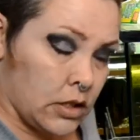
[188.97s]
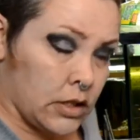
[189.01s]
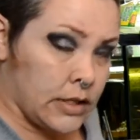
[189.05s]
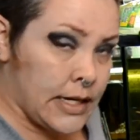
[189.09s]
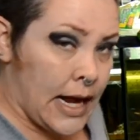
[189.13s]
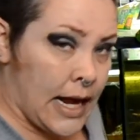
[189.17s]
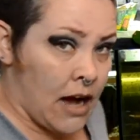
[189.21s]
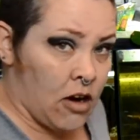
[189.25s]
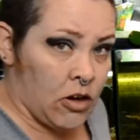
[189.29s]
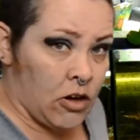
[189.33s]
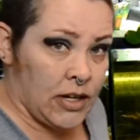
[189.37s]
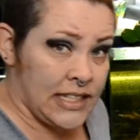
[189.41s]

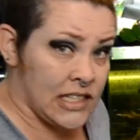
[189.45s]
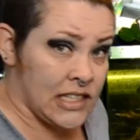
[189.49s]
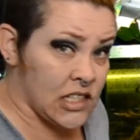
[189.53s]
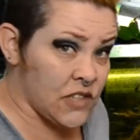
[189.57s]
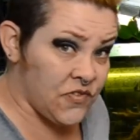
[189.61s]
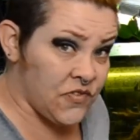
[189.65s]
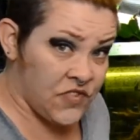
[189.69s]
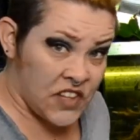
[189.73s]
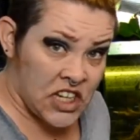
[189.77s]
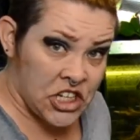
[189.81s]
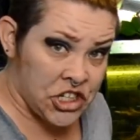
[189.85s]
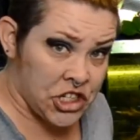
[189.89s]
Now, it's
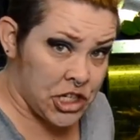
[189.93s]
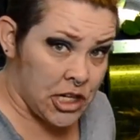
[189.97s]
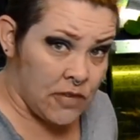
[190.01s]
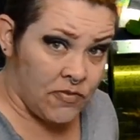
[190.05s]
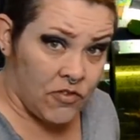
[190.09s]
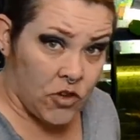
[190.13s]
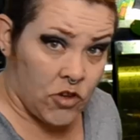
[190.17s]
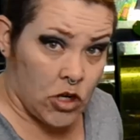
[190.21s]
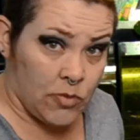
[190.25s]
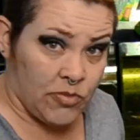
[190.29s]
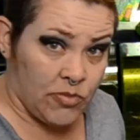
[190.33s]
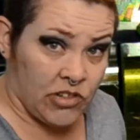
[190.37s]
fish and
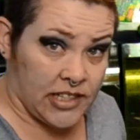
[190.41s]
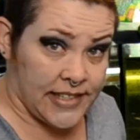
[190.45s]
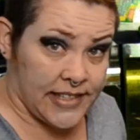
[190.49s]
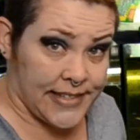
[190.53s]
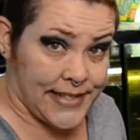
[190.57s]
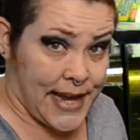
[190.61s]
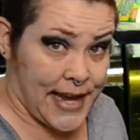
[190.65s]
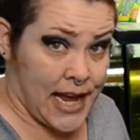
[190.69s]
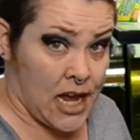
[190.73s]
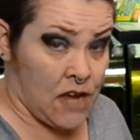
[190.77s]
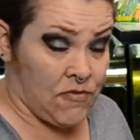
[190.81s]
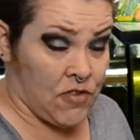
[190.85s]
invertebrate
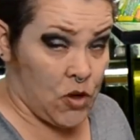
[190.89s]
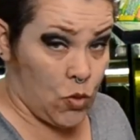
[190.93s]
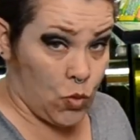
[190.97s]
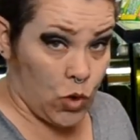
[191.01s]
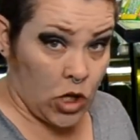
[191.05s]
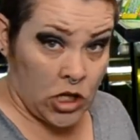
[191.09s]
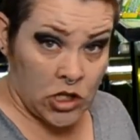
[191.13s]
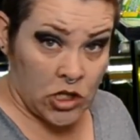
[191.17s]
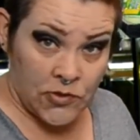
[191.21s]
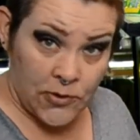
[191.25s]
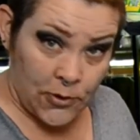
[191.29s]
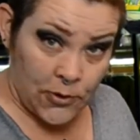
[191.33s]
safe. It
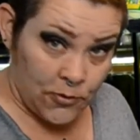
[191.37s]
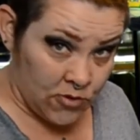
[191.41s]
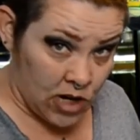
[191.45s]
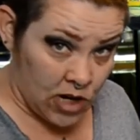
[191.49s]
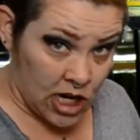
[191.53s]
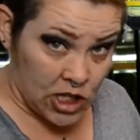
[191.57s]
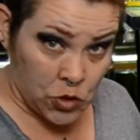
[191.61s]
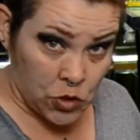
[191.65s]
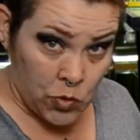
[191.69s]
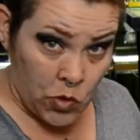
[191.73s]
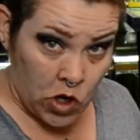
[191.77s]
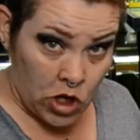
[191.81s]
works for
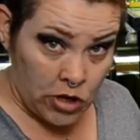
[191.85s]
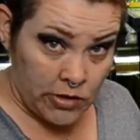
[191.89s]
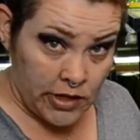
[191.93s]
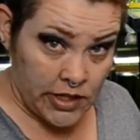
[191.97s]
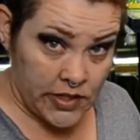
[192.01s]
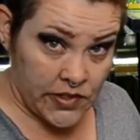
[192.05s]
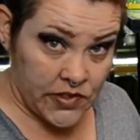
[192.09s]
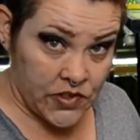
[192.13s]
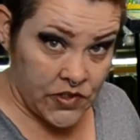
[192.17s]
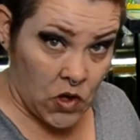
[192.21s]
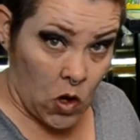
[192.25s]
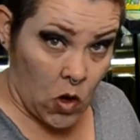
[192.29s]
freshwater
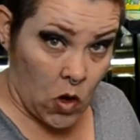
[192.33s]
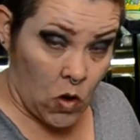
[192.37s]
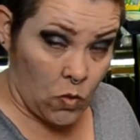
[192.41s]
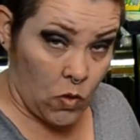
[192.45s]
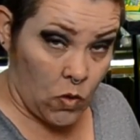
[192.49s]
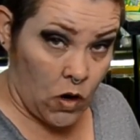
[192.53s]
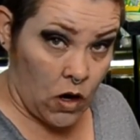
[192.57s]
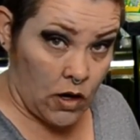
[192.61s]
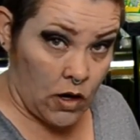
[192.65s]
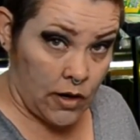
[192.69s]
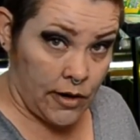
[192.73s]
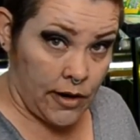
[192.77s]
and
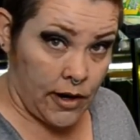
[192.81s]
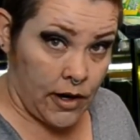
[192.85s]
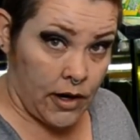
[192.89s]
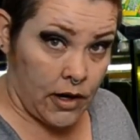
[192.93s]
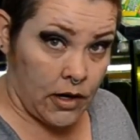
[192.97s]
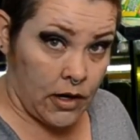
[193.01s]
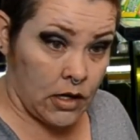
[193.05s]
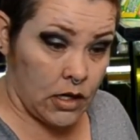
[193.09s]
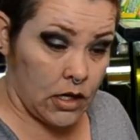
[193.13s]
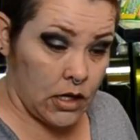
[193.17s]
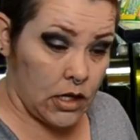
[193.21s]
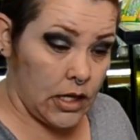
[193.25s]
saltwater.
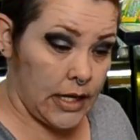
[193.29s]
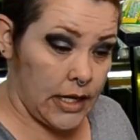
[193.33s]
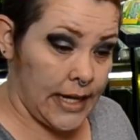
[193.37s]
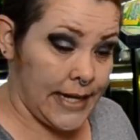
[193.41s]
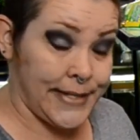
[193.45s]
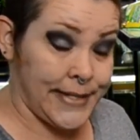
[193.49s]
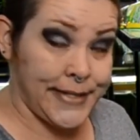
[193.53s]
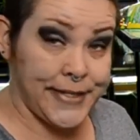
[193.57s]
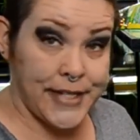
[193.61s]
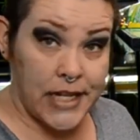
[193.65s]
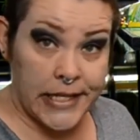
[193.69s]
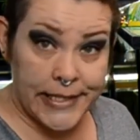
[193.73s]

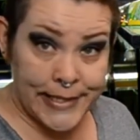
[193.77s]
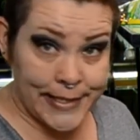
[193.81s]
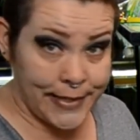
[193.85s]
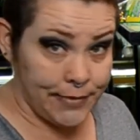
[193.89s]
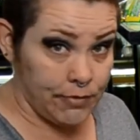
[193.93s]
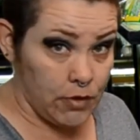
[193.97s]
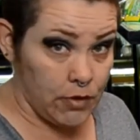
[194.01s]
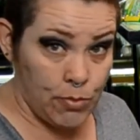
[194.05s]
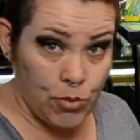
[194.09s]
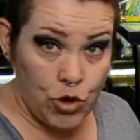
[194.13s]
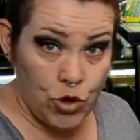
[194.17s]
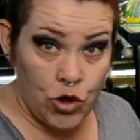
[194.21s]
It doesn't
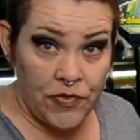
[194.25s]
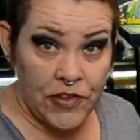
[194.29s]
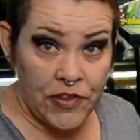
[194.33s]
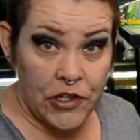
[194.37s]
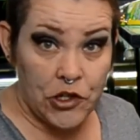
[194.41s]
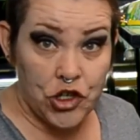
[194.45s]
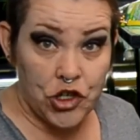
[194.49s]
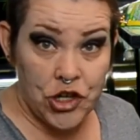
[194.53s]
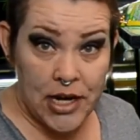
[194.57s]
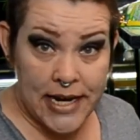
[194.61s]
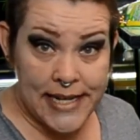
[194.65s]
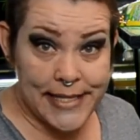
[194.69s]
remove the
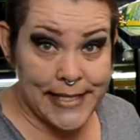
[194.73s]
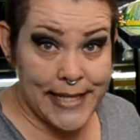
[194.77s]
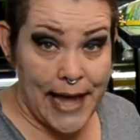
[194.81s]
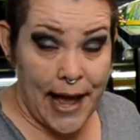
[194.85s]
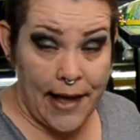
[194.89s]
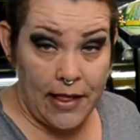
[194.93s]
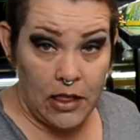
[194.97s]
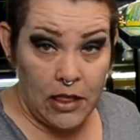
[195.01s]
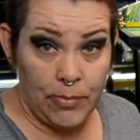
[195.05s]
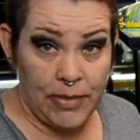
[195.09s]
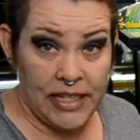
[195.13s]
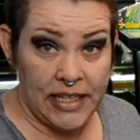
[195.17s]
trace
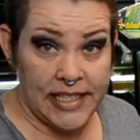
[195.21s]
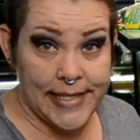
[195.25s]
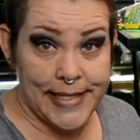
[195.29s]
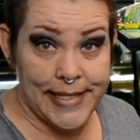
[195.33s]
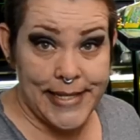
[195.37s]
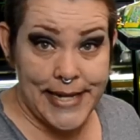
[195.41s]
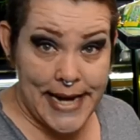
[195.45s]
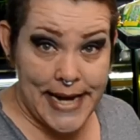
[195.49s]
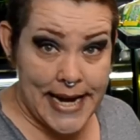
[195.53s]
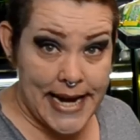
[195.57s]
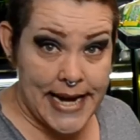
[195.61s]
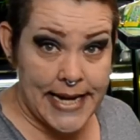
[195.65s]
elements
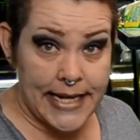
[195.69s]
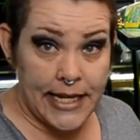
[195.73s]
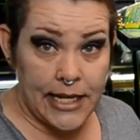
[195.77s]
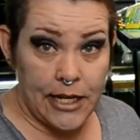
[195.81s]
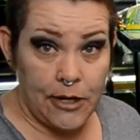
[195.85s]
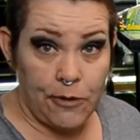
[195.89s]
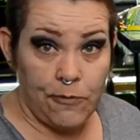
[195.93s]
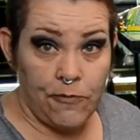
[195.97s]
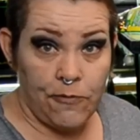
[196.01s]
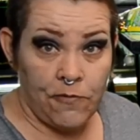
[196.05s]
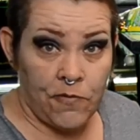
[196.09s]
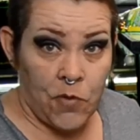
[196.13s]
needed
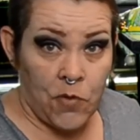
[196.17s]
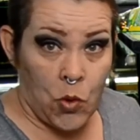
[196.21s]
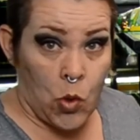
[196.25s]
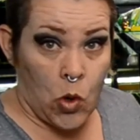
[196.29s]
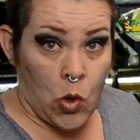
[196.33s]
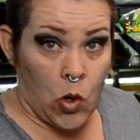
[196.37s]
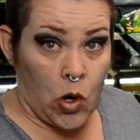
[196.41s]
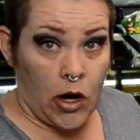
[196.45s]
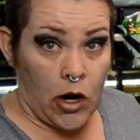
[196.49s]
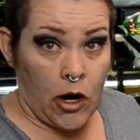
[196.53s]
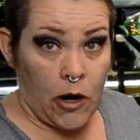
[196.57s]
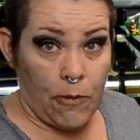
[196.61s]

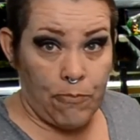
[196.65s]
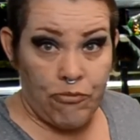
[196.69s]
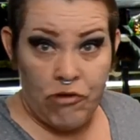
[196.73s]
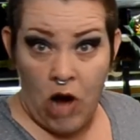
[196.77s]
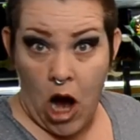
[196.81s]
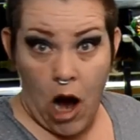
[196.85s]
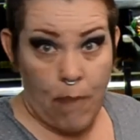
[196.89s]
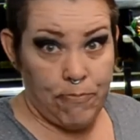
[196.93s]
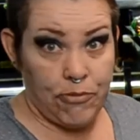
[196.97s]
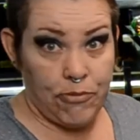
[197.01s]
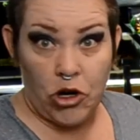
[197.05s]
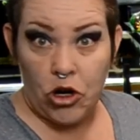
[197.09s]
for
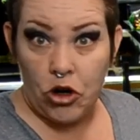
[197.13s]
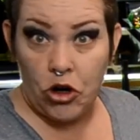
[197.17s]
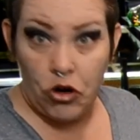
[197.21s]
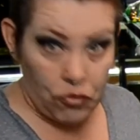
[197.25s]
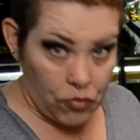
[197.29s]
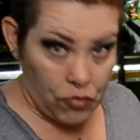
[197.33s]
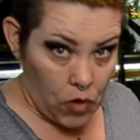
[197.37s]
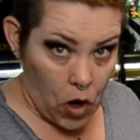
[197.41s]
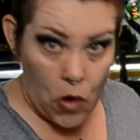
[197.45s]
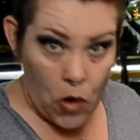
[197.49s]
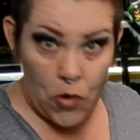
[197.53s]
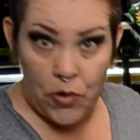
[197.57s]
proper
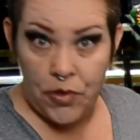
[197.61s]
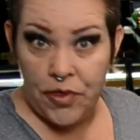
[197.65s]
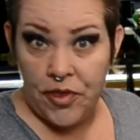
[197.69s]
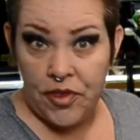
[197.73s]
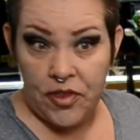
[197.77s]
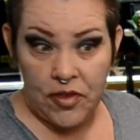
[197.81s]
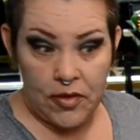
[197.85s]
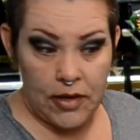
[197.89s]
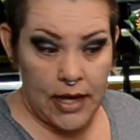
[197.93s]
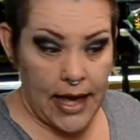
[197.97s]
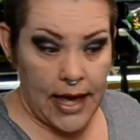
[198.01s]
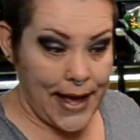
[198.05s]
growth
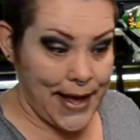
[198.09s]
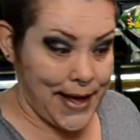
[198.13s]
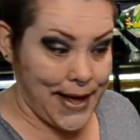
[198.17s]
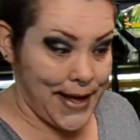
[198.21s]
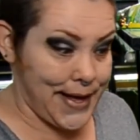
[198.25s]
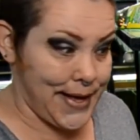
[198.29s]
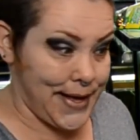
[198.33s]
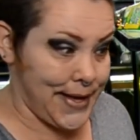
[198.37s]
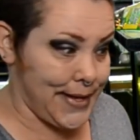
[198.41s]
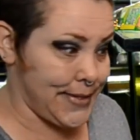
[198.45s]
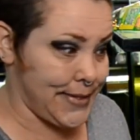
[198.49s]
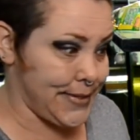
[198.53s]

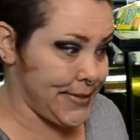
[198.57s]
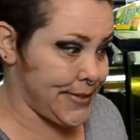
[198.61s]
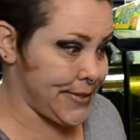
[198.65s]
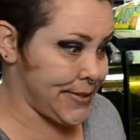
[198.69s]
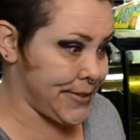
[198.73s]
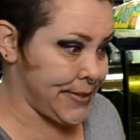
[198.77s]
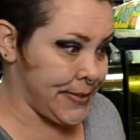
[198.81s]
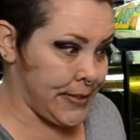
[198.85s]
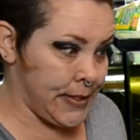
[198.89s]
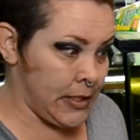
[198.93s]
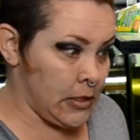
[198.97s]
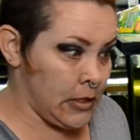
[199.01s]
and
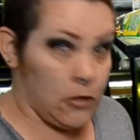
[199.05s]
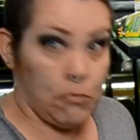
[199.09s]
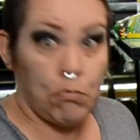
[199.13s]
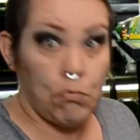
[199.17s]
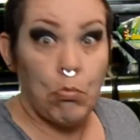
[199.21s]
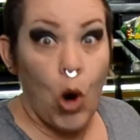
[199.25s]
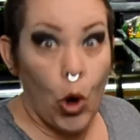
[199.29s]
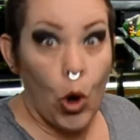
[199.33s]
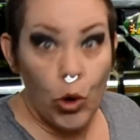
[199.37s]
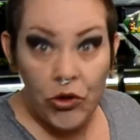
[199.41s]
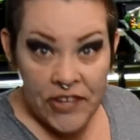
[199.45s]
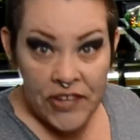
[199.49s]

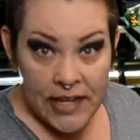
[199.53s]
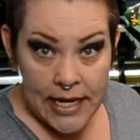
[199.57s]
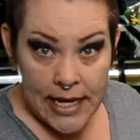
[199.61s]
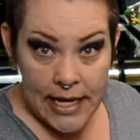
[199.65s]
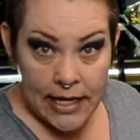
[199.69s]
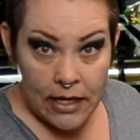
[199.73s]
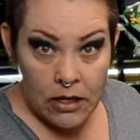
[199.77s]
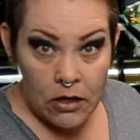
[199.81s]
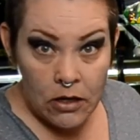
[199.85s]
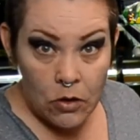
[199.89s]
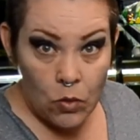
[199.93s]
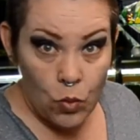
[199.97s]

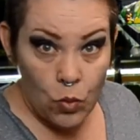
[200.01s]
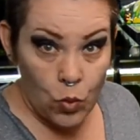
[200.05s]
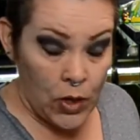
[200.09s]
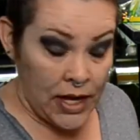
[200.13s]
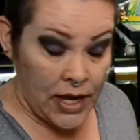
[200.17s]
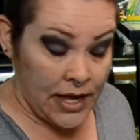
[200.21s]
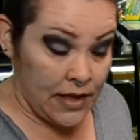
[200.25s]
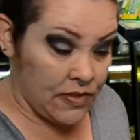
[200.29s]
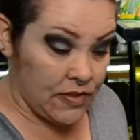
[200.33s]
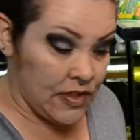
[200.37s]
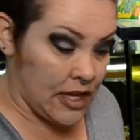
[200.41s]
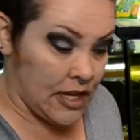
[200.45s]
molting
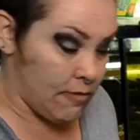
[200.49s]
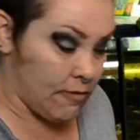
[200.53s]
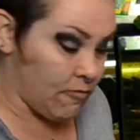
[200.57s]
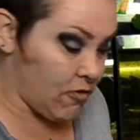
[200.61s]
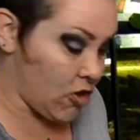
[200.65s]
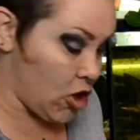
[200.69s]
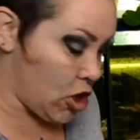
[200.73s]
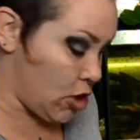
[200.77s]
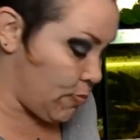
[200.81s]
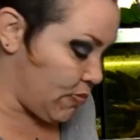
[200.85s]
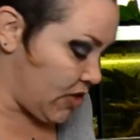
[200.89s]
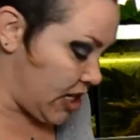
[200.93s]
with
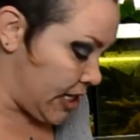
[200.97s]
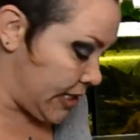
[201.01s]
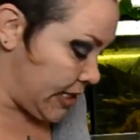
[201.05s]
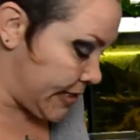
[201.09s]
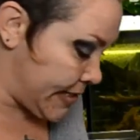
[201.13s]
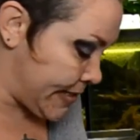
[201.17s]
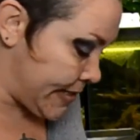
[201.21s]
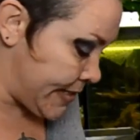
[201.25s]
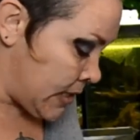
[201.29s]
invertebrates.